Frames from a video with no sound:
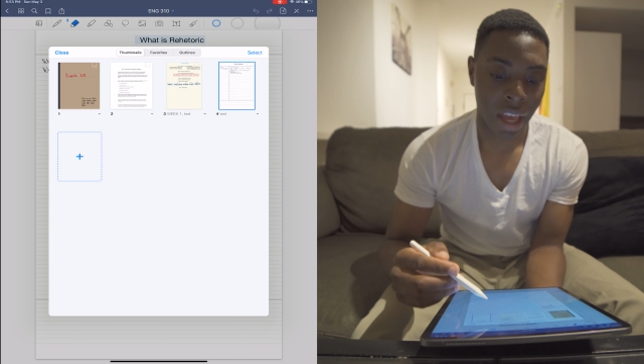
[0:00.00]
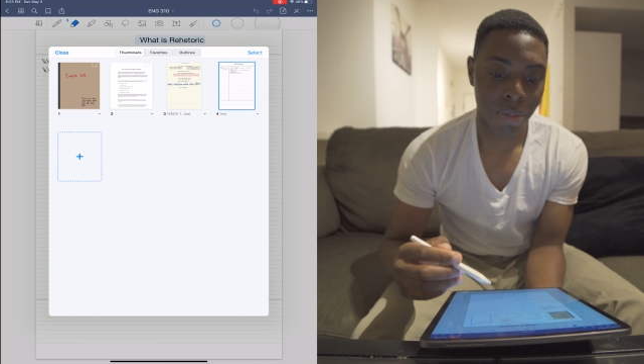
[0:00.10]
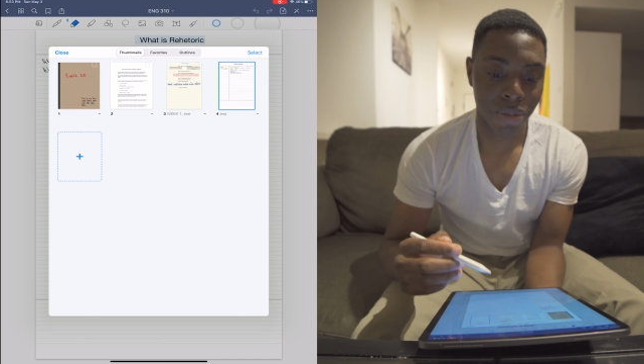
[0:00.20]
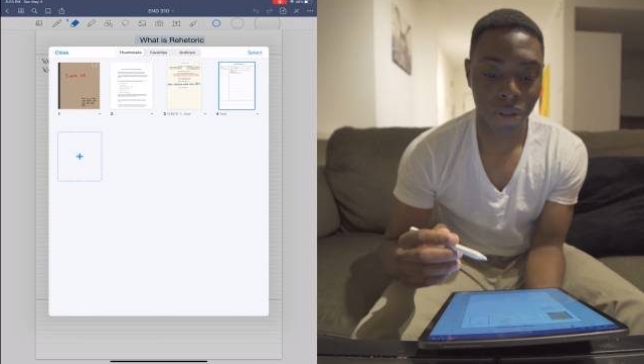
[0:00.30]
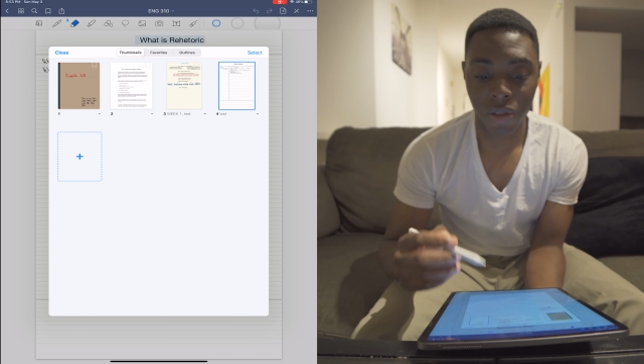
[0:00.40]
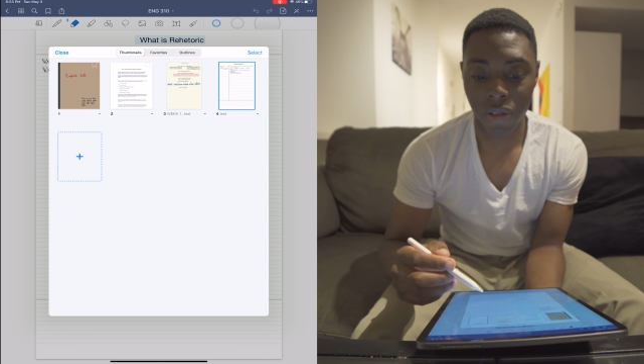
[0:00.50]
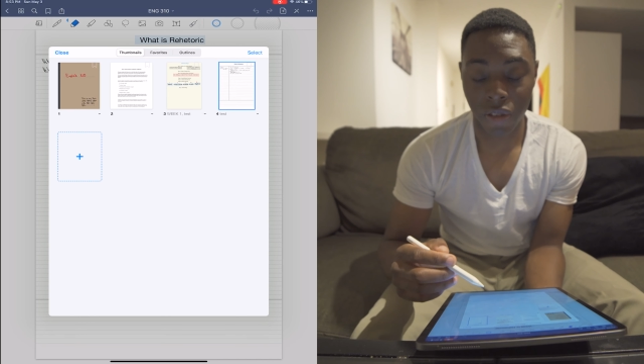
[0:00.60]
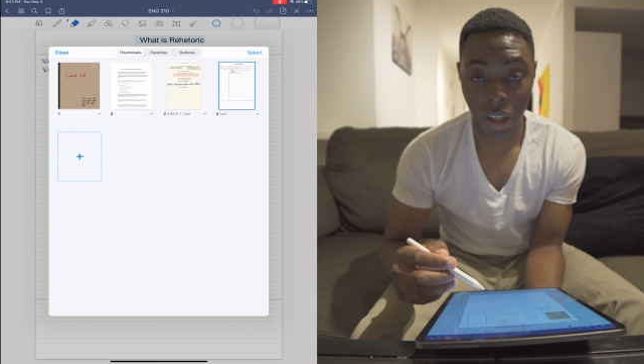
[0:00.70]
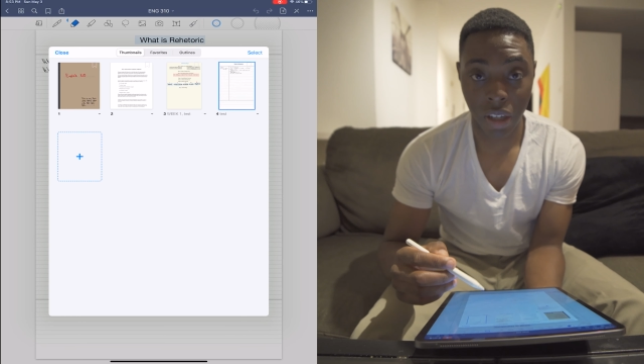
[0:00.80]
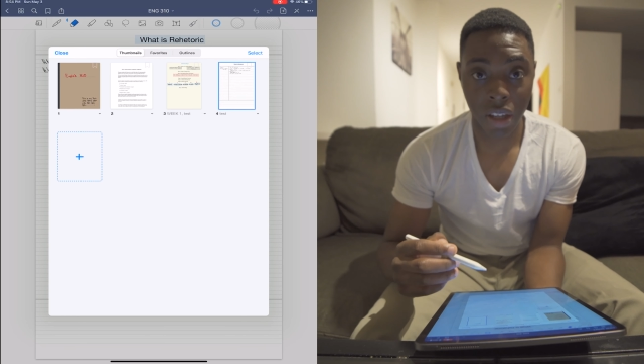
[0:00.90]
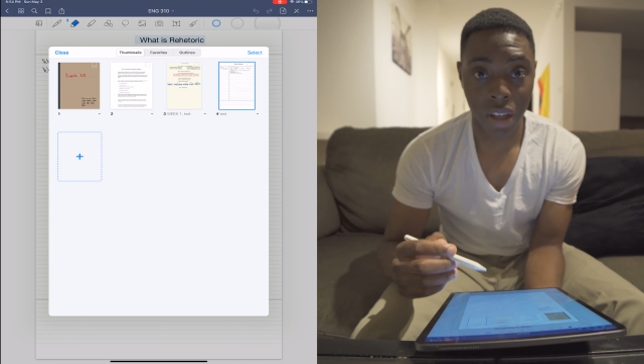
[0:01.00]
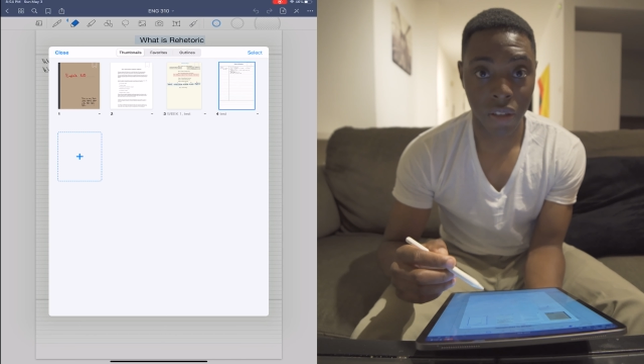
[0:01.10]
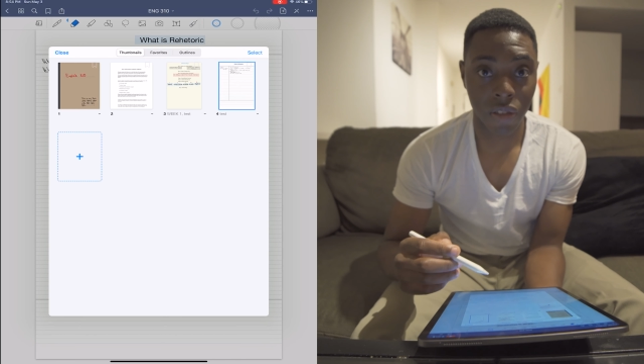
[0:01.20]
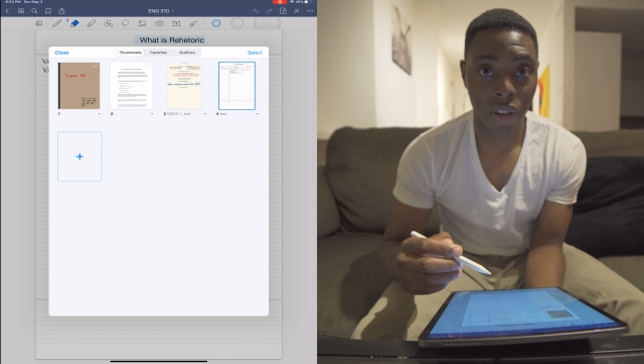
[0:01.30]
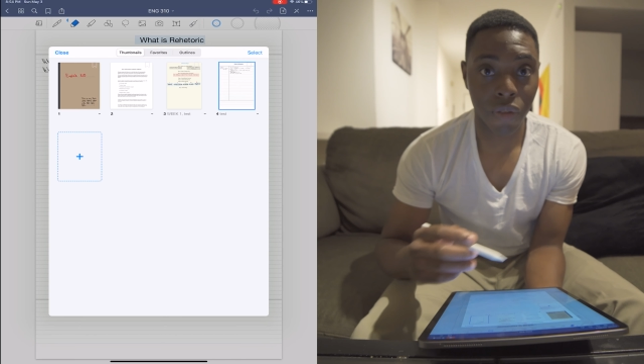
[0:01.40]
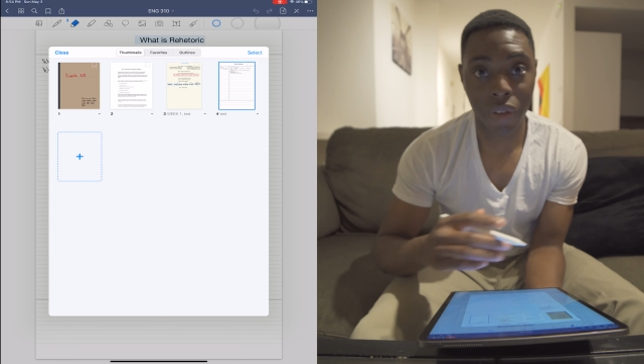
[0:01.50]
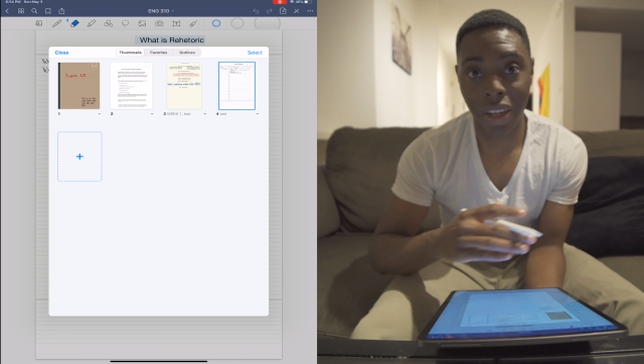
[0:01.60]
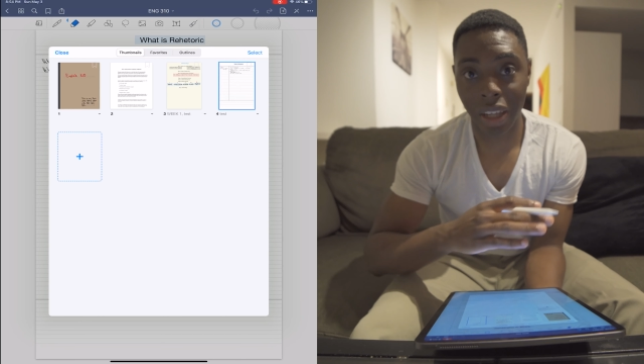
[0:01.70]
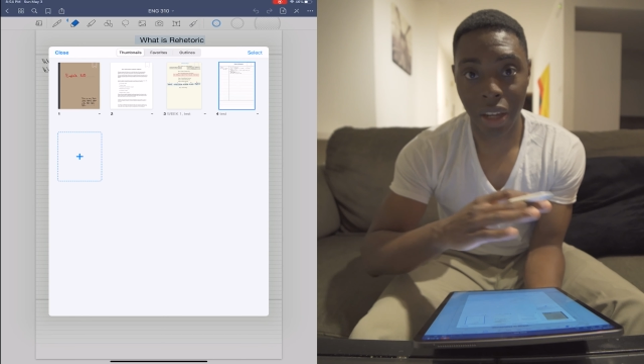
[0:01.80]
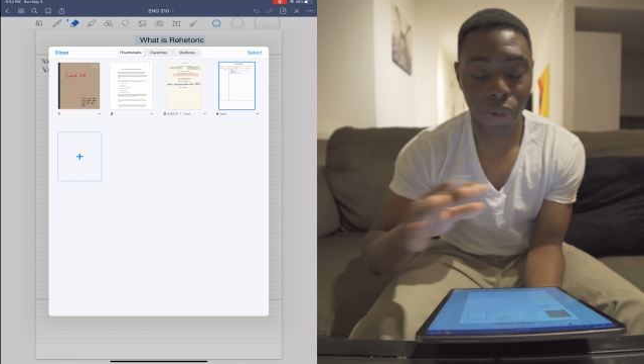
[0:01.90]
app to study and stuff
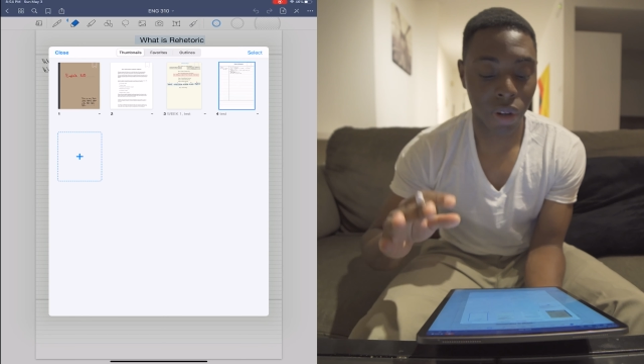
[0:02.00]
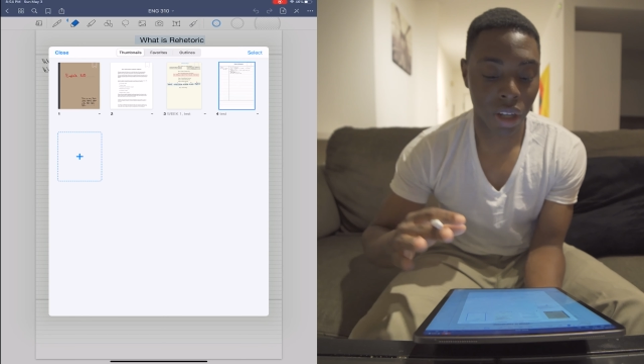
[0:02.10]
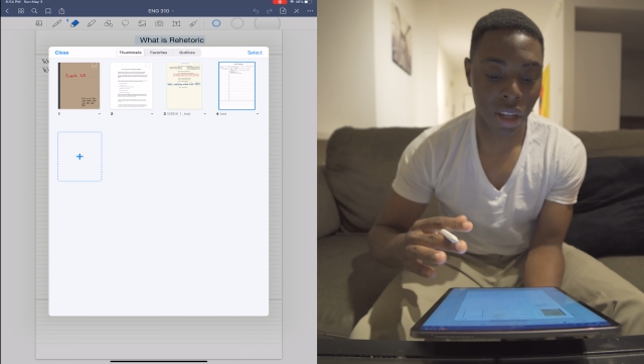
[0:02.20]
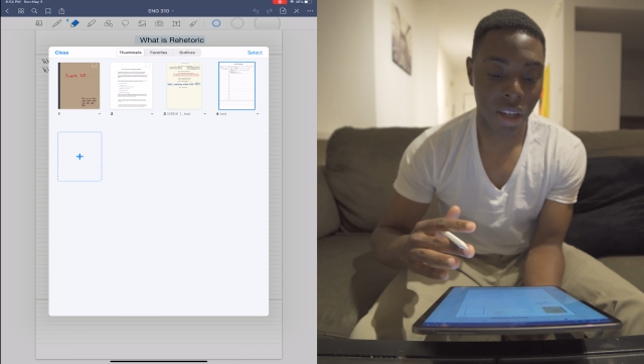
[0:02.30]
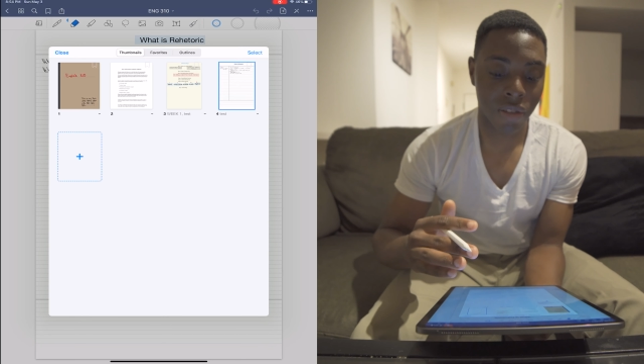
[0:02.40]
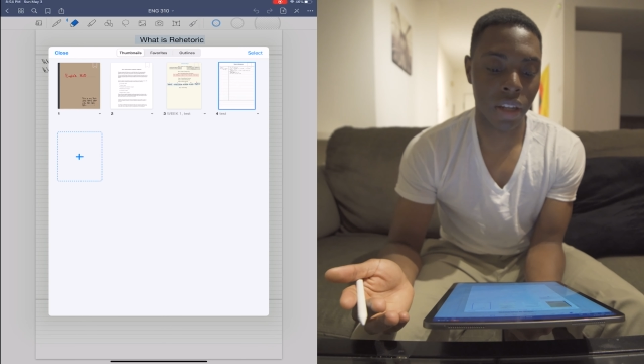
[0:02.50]
and to get organized,